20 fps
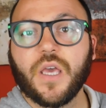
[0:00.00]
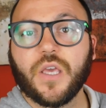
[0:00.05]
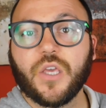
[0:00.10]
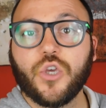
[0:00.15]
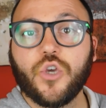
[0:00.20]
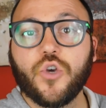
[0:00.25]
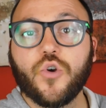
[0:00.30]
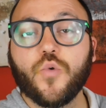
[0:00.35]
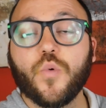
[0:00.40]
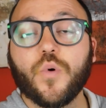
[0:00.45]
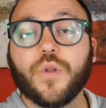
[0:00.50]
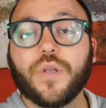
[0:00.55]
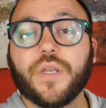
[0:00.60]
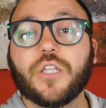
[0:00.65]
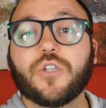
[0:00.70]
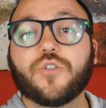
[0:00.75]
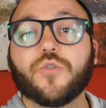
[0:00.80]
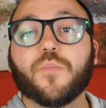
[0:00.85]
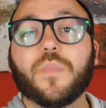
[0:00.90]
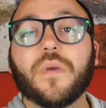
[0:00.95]
you will
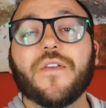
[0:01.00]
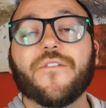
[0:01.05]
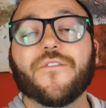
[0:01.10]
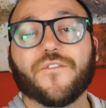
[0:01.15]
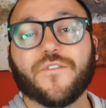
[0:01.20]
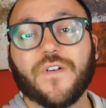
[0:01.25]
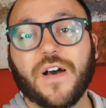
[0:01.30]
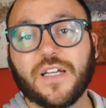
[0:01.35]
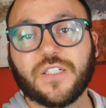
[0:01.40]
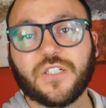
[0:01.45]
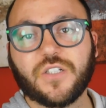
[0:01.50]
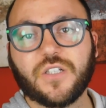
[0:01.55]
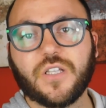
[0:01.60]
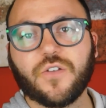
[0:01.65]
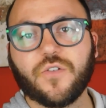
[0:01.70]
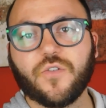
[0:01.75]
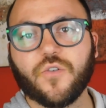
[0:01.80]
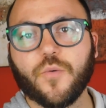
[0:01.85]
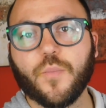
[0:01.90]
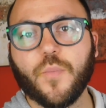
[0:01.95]
need to be faster than
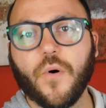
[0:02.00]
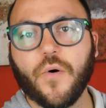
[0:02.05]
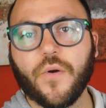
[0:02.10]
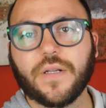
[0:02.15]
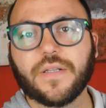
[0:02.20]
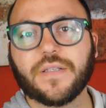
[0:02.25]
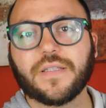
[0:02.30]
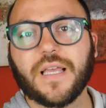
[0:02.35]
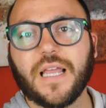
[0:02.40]
your opponent.